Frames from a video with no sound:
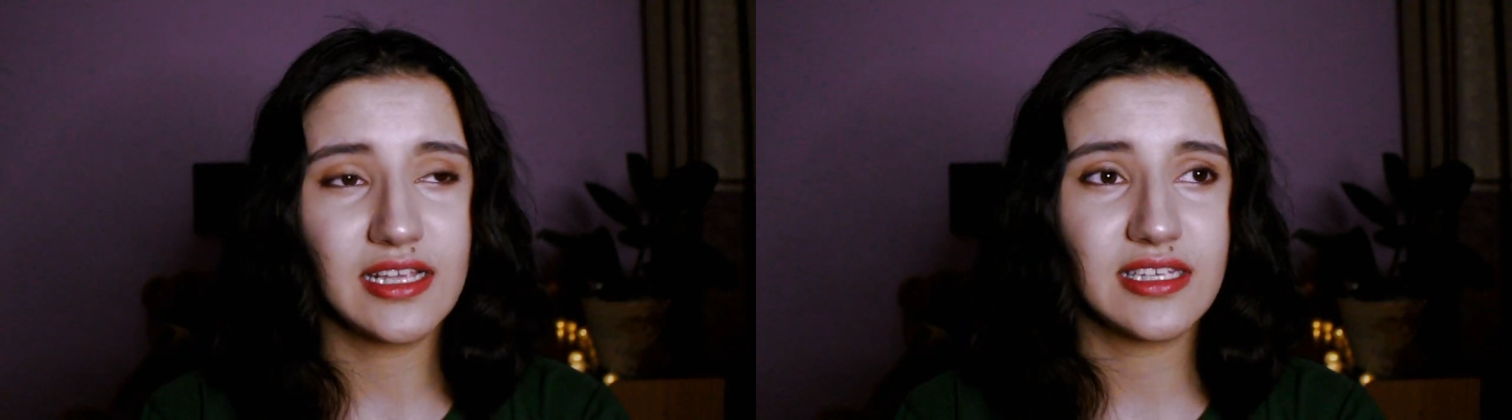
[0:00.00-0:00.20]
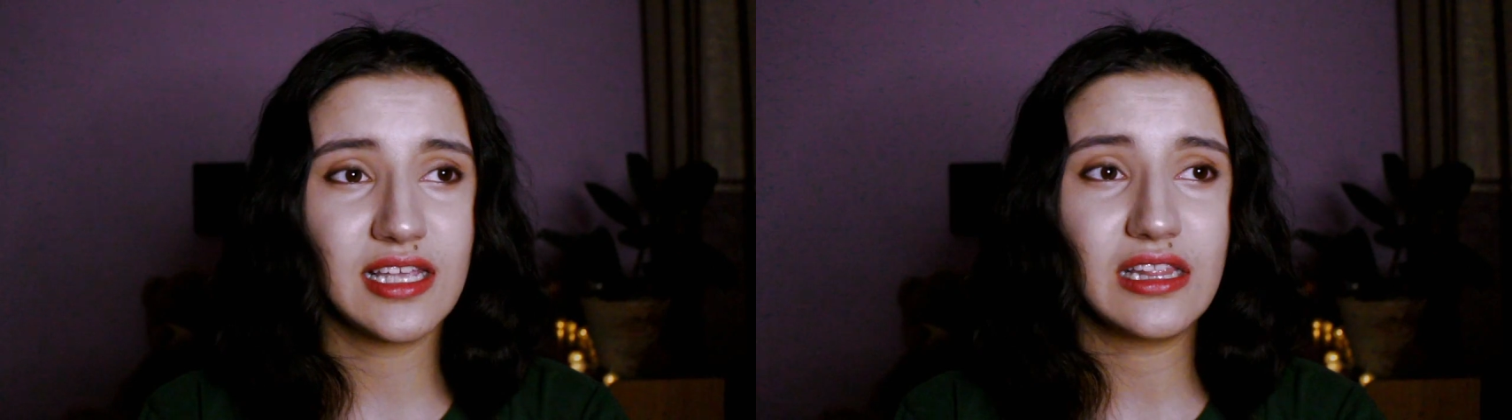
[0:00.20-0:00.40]

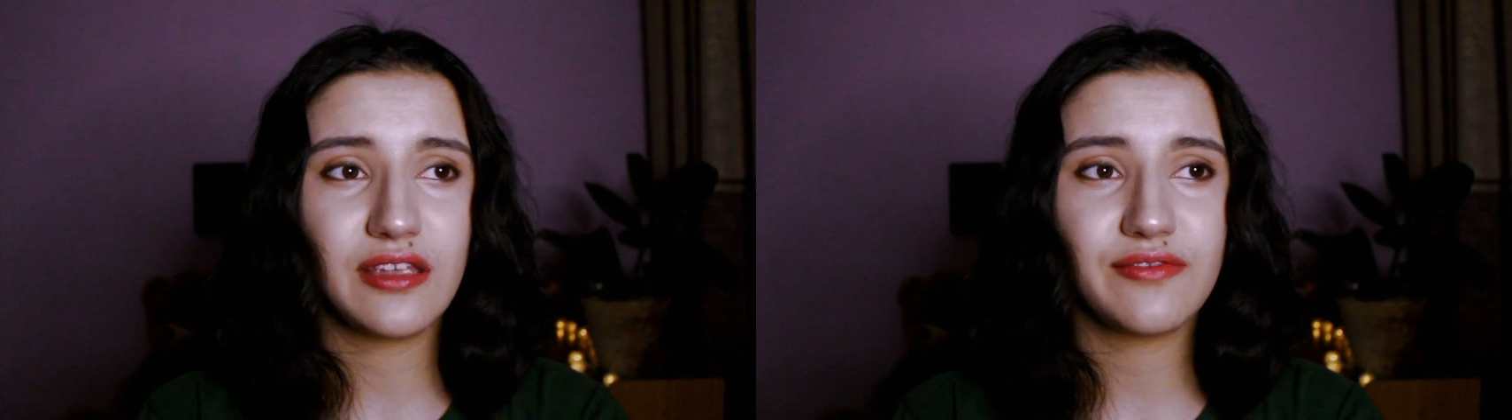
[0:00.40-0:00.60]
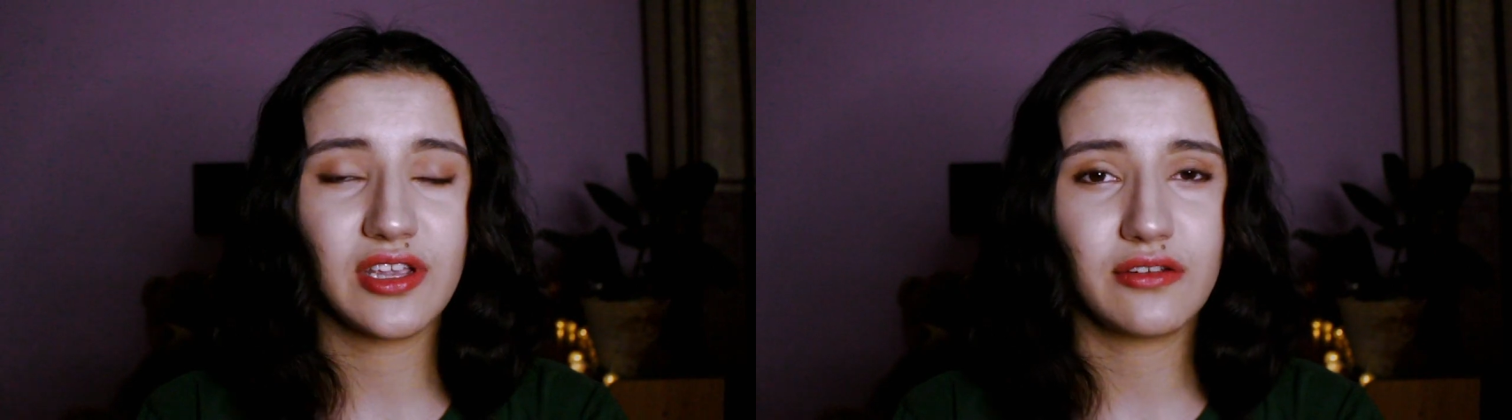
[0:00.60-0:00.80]
as I
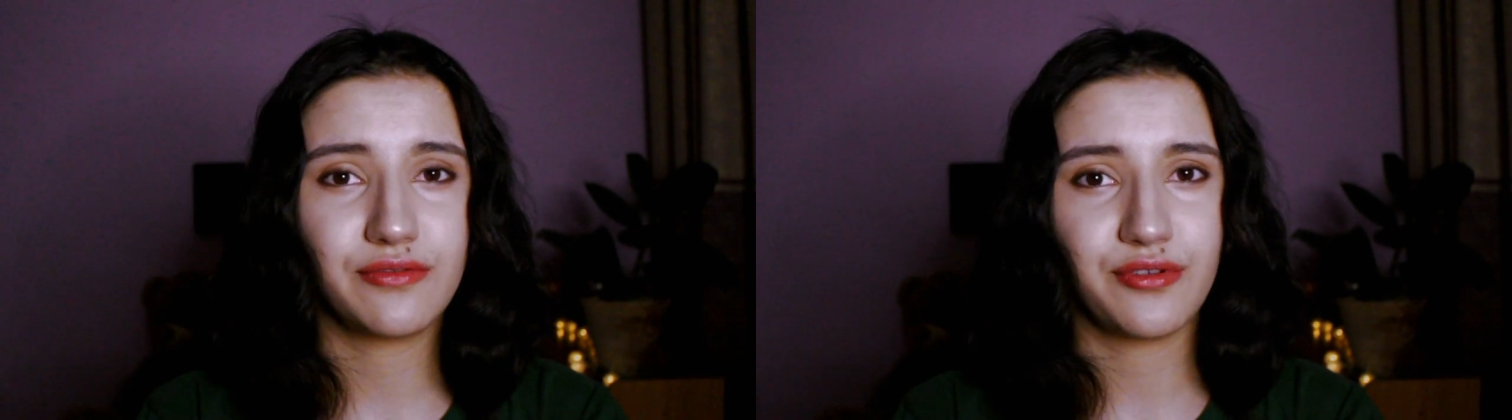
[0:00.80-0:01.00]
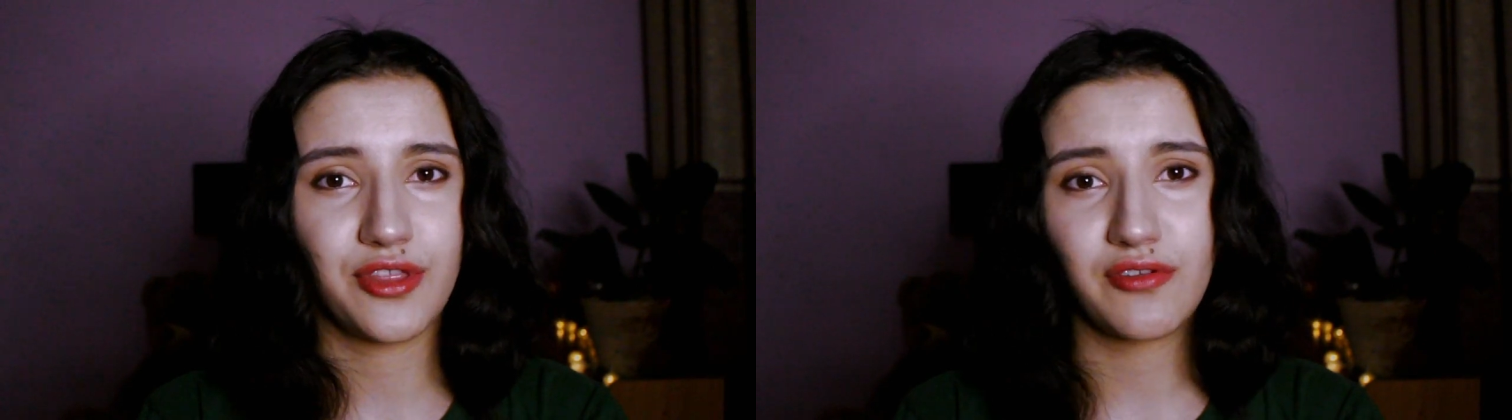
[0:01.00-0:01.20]
lived
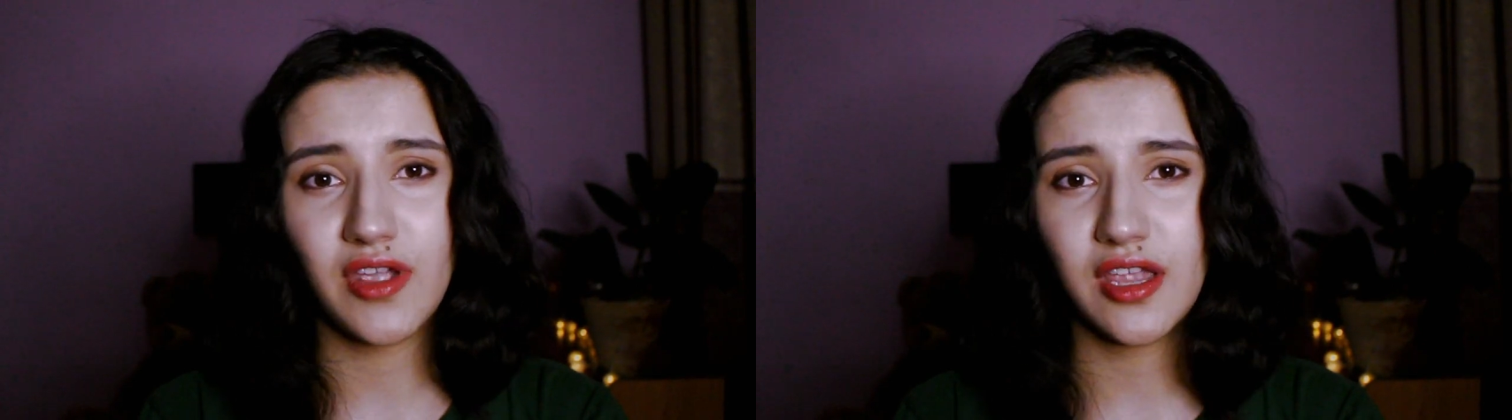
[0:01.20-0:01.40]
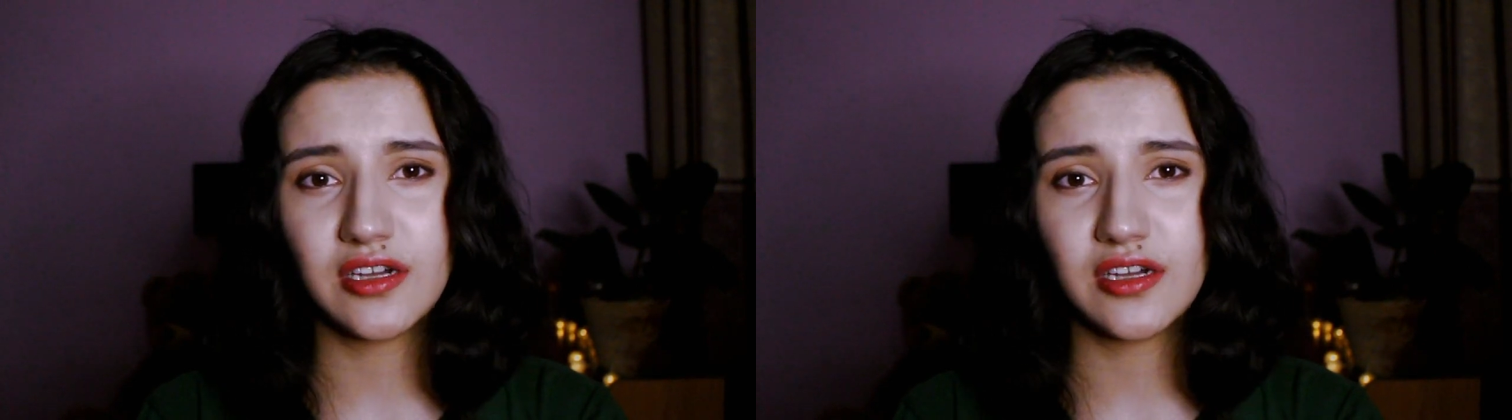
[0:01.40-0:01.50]
there for three